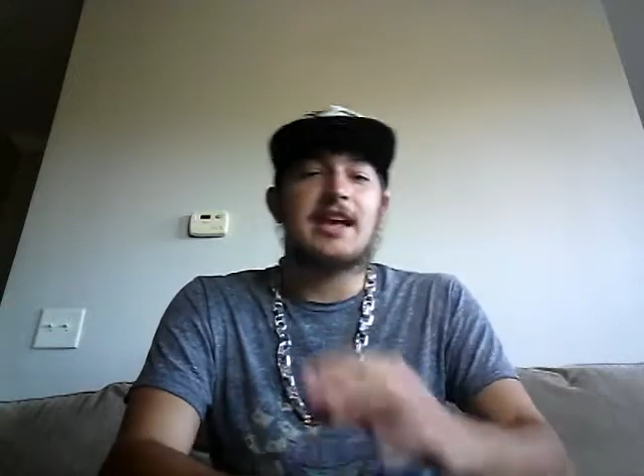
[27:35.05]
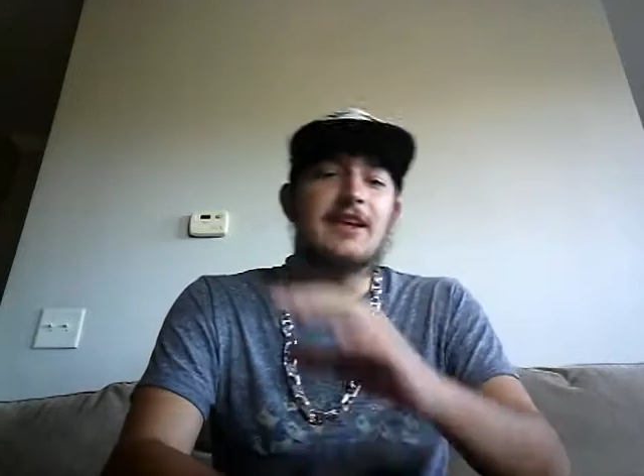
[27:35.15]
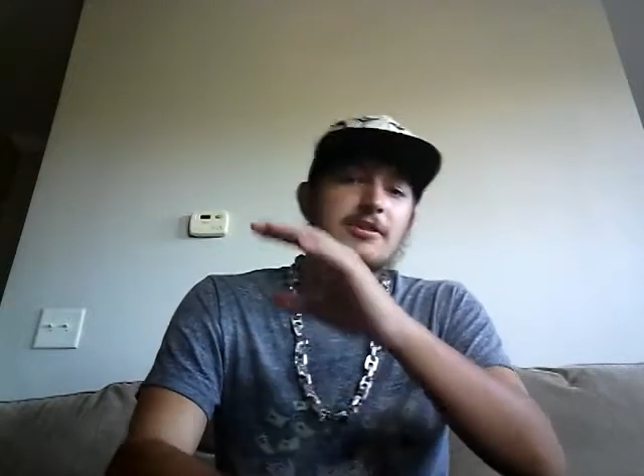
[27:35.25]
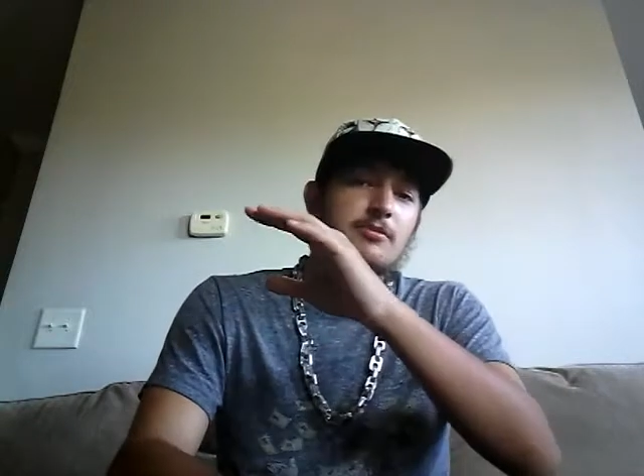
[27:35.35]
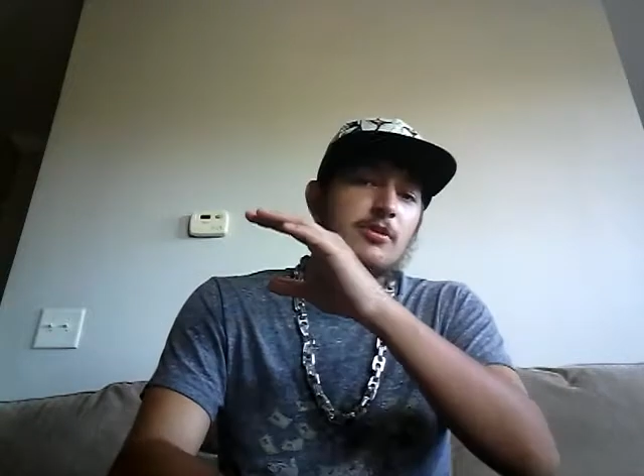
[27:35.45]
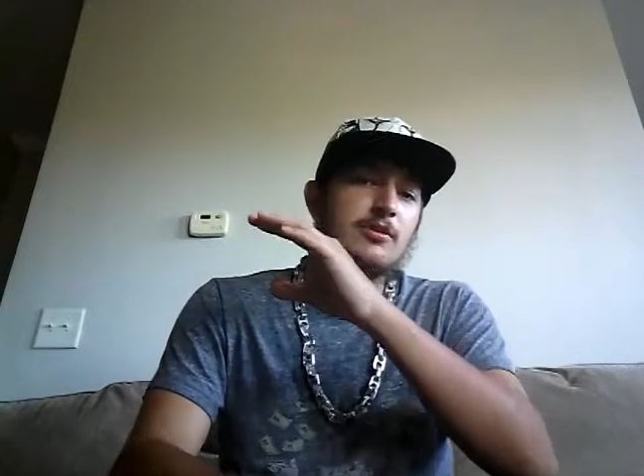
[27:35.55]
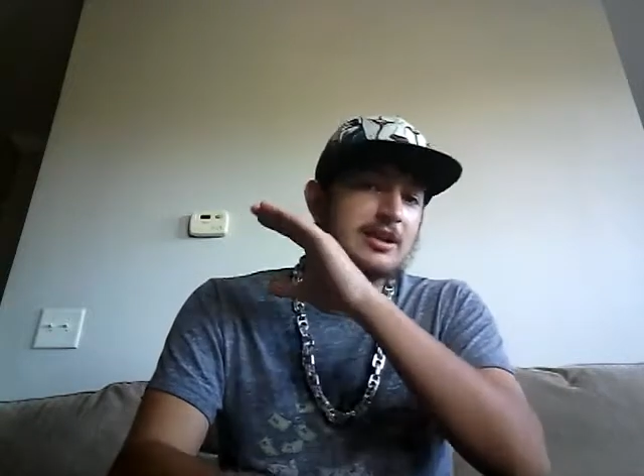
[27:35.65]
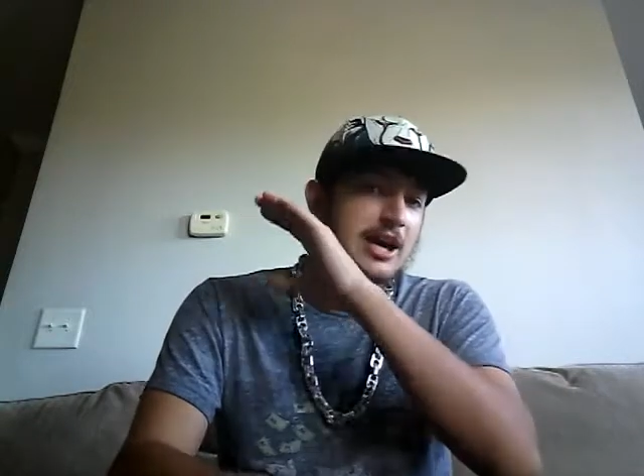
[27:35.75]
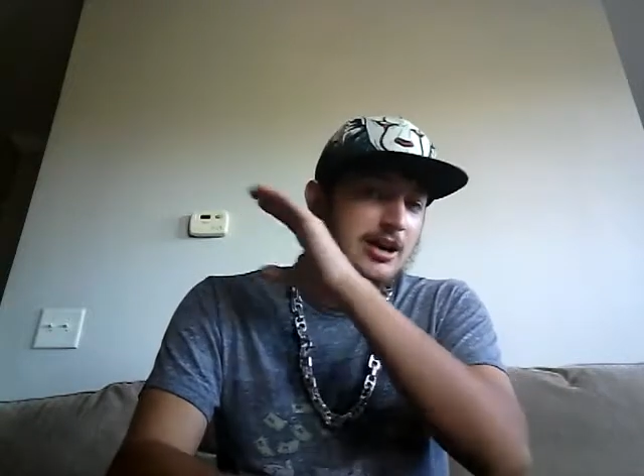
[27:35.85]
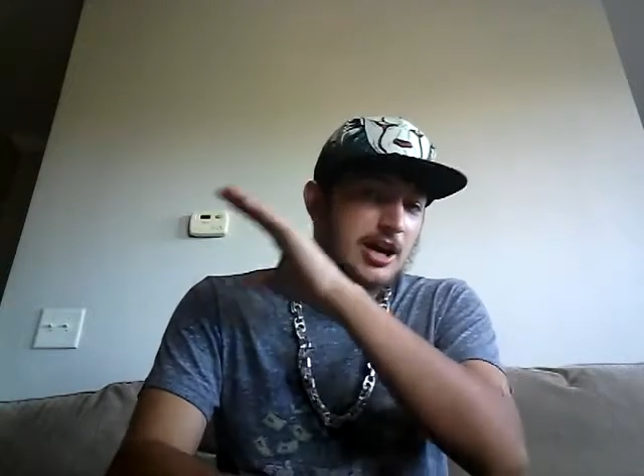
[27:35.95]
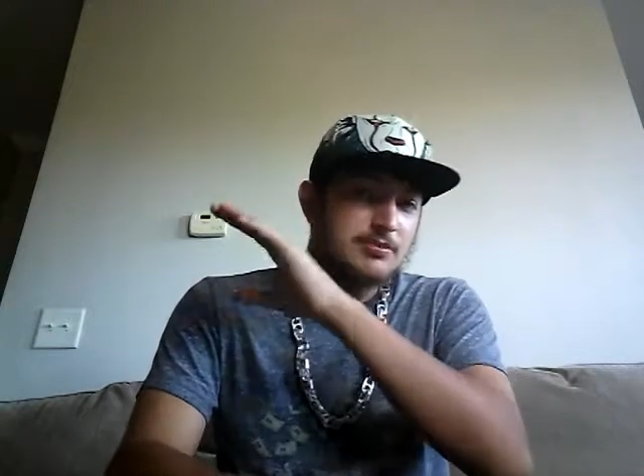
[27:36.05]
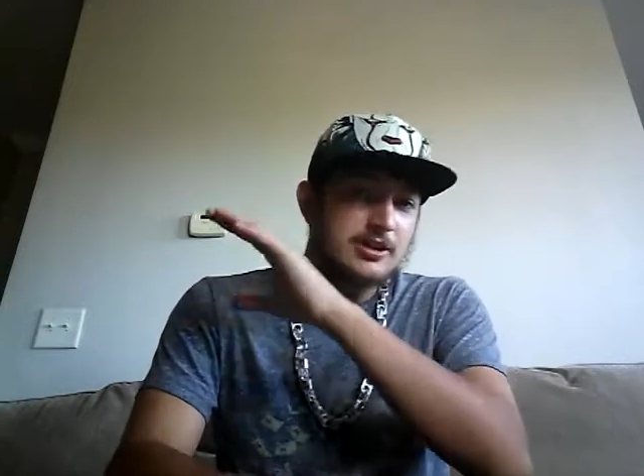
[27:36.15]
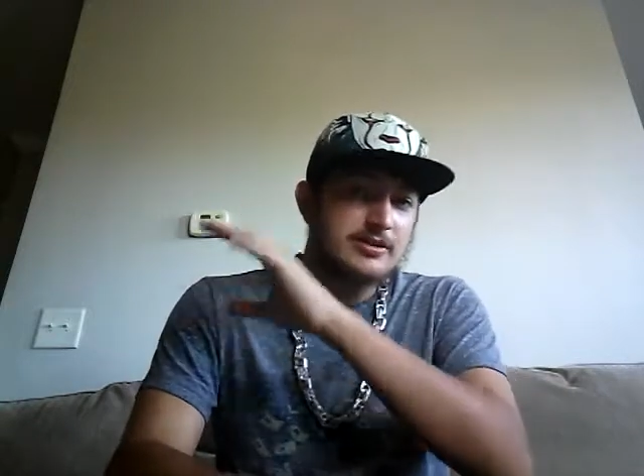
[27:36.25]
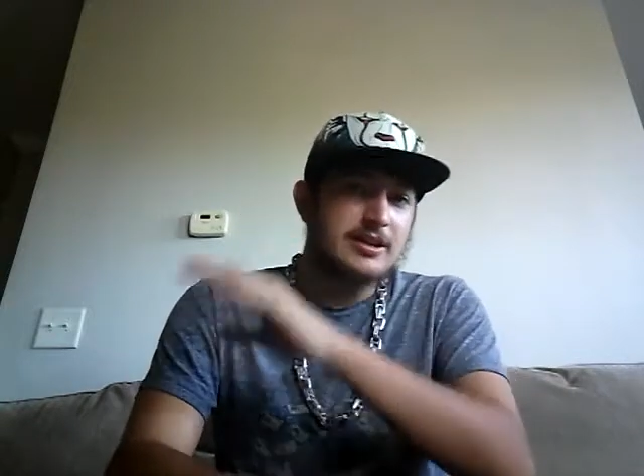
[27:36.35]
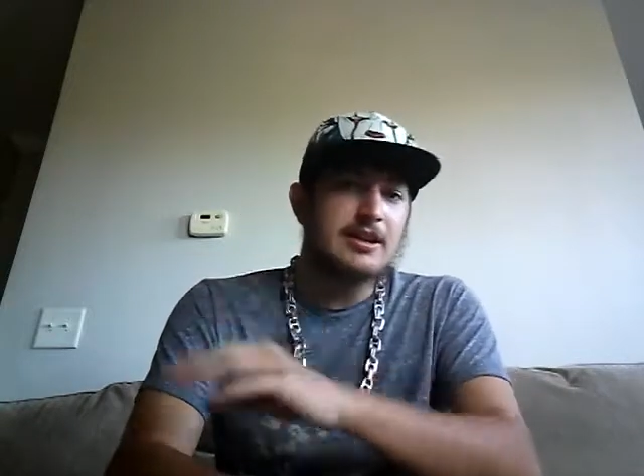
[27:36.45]
Every morning I
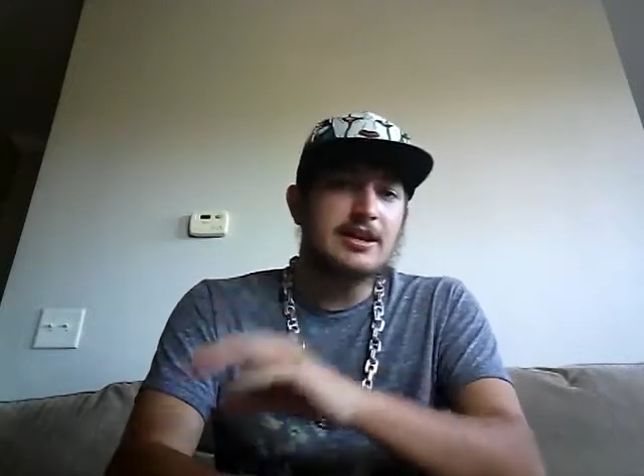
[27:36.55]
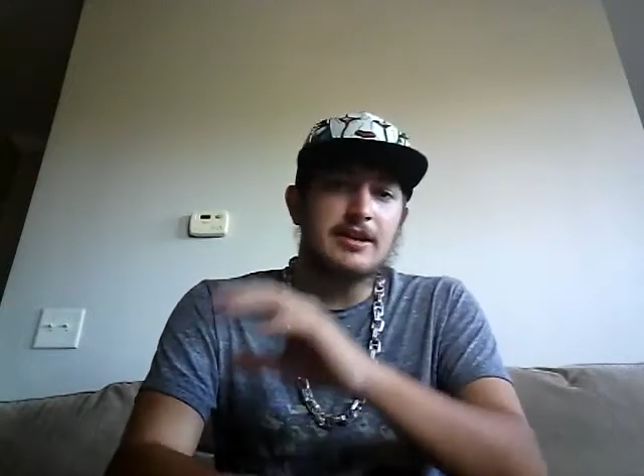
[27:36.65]
uploaded it.